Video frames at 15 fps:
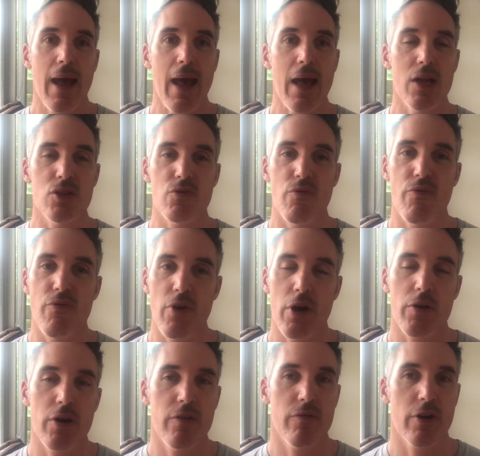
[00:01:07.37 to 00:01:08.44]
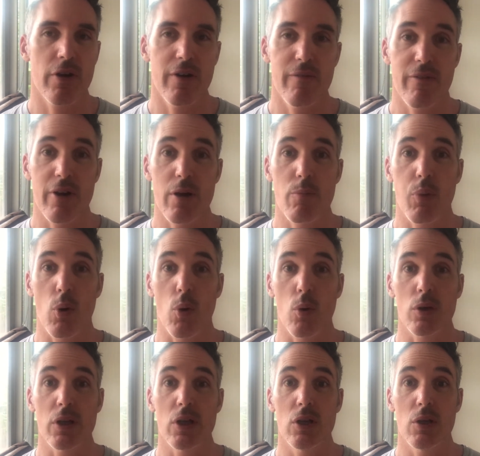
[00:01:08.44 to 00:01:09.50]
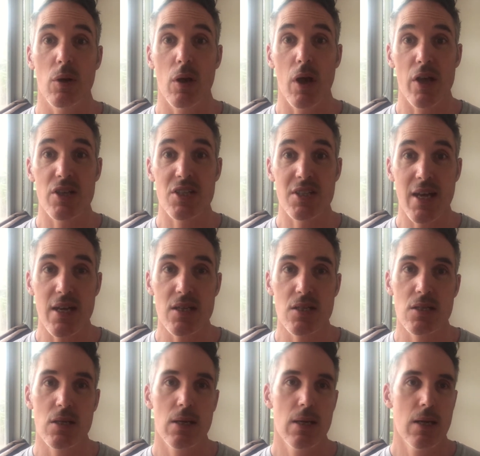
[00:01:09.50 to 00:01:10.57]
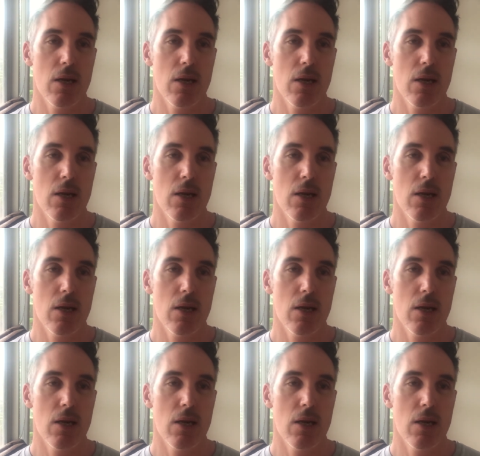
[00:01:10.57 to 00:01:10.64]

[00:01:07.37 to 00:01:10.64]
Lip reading: and it's very poorly assessed,